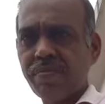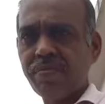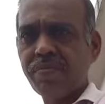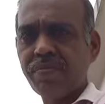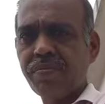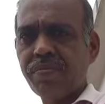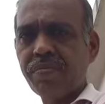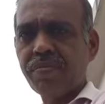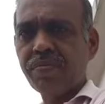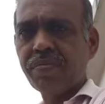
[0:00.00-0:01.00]

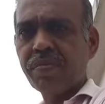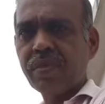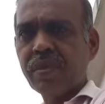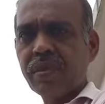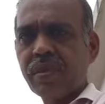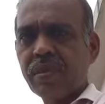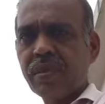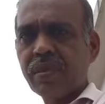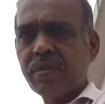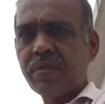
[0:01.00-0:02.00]

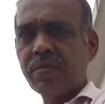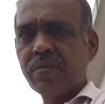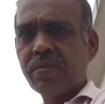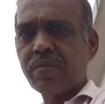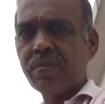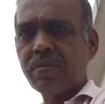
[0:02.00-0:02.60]
(no one is talking)